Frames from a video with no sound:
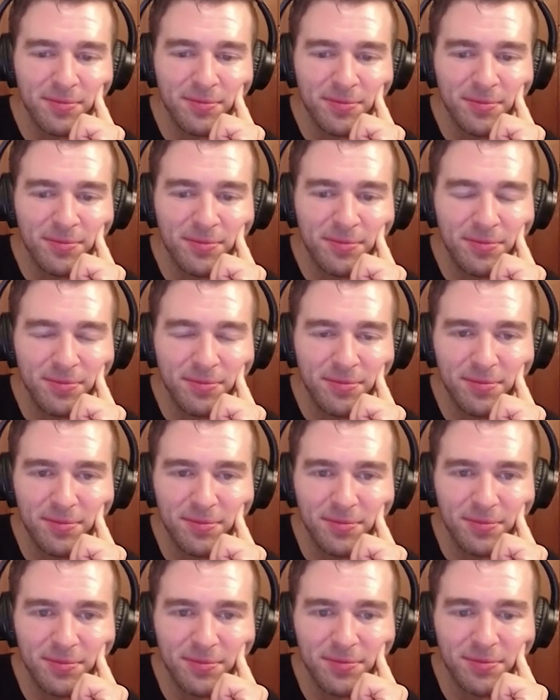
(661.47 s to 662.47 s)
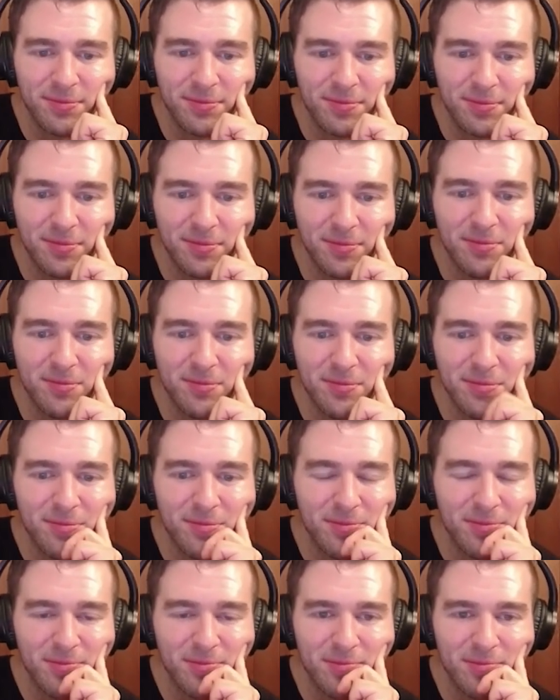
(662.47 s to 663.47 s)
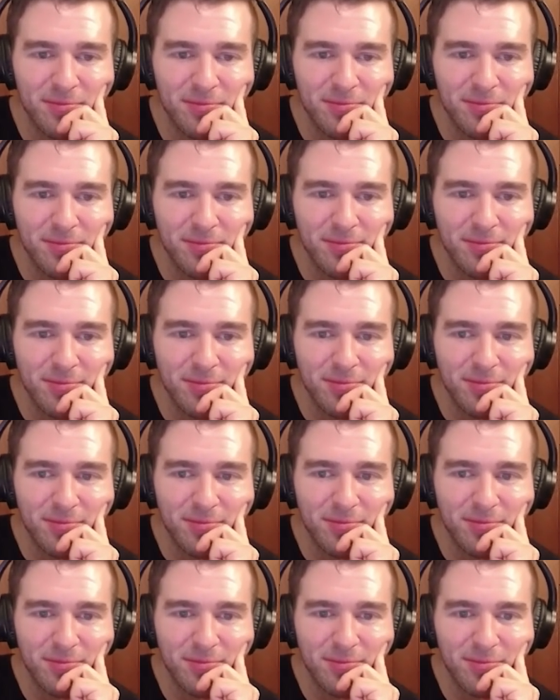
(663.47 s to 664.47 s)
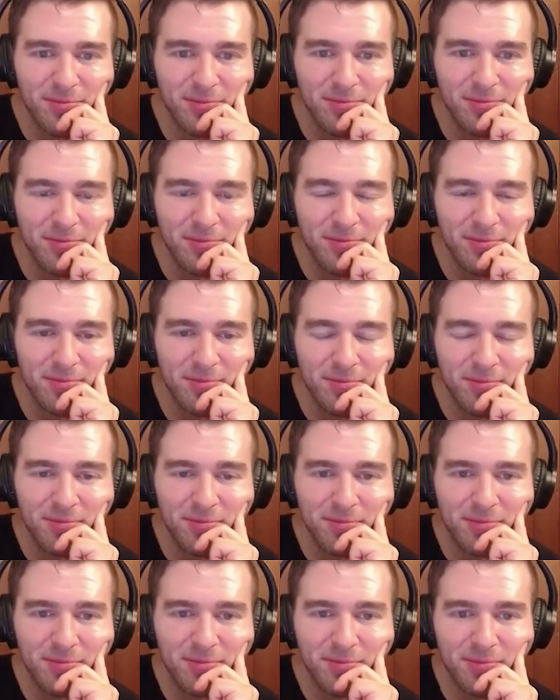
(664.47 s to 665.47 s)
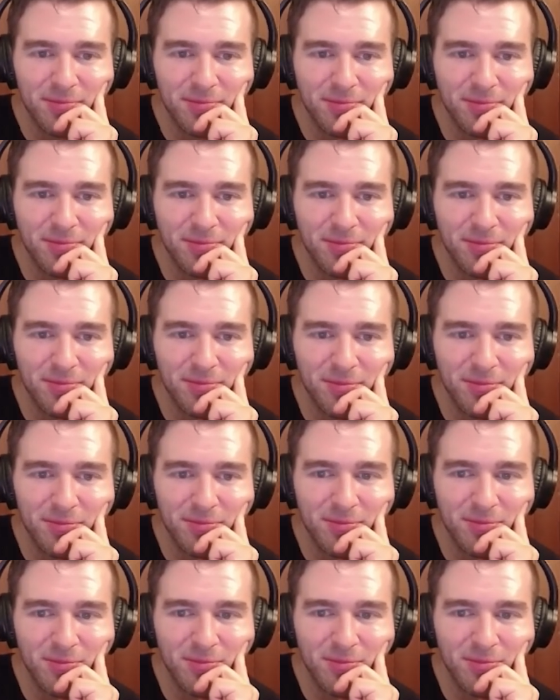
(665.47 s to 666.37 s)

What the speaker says: [no speech]